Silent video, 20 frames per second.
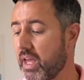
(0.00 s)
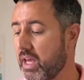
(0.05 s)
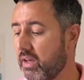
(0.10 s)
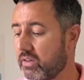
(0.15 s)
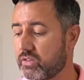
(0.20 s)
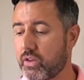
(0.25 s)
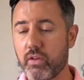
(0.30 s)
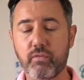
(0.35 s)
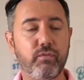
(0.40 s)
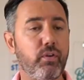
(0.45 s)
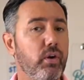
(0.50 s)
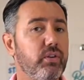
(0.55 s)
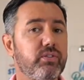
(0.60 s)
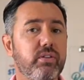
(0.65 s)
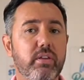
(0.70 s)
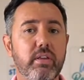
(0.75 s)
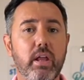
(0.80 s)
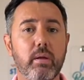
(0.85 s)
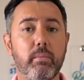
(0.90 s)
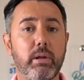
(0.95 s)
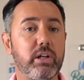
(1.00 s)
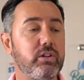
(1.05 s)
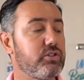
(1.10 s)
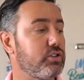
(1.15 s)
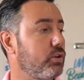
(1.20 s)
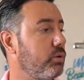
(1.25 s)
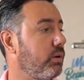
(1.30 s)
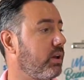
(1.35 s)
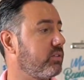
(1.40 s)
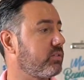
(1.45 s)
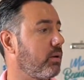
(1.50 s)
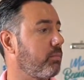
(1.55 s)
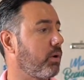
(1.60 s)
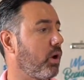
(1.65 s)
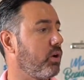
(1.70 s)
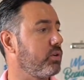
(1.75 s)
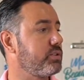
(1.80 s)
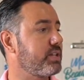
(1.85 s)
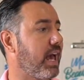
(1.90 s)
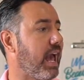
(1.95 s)
So the first thing that I'm going to do is I'm
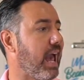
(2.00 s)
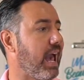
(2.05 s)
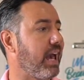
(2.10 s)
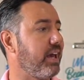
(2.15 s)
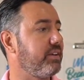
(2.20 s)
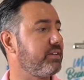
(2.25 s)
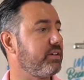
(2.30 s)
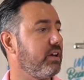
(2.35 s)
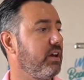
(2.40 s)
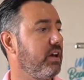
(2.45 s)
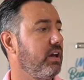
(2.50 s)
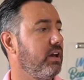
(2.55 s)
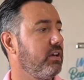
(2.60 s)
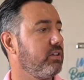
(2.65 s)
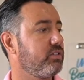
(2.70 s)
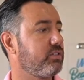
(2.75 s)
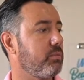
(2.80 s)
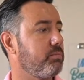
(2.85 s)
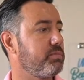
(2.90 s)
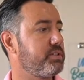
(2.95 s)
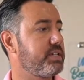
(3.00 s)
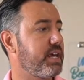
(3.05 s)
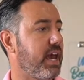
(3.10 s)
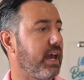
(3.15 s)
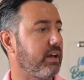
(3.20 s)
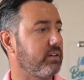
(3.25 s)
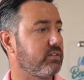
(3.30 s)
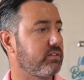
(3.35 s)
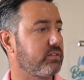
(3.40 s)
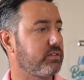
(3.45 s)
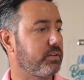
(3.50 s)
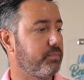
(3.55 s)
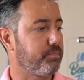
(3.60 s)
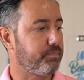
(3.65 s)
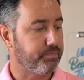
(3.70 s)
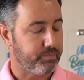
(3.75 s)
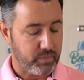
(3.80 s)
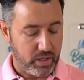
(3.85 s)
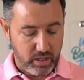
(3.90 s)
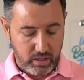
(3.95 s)
going to add some text.
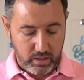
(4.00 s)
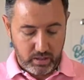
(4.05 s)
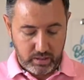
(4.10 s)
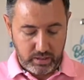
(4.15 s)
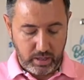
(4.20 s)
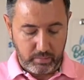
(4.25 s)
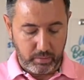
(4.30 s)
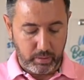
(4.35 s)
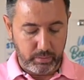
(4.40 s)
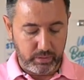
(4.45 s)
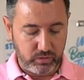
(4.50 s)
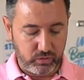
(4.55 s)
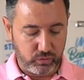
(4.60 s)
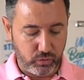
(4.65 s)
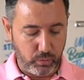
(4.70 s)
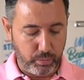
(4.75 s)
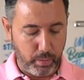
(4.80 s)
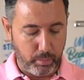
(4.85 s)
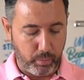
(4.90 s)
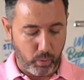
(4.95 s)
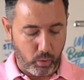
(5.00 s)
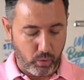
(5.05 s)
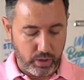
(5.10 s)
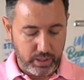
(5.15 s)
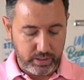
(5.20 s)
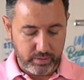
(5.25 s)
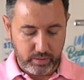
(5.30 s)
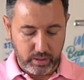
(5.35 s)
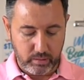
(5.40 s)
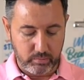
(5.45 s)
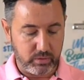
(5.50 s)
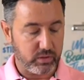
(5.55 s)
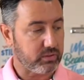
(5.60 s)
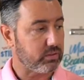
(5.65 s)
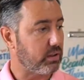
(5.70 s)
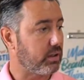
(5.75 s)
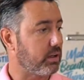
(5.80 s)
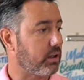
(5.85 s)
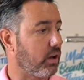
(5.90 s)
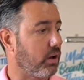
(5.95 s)
Now I'm going to be super boring. I'm just
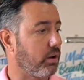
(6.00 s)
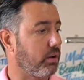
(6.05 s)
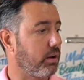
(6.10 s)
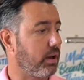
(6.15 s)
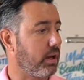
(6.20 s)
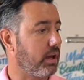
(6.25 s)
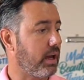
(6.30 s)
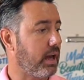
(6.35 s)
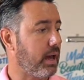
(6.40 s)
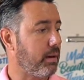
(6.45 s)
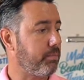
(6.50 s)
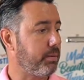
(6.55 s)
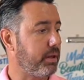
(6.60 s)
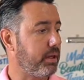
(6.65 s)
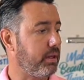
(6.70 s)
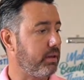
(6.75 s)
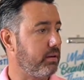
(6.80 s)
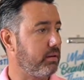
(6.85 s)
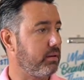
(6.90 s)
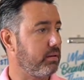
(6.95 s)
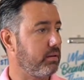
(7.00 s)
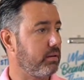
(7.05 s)
going to go happy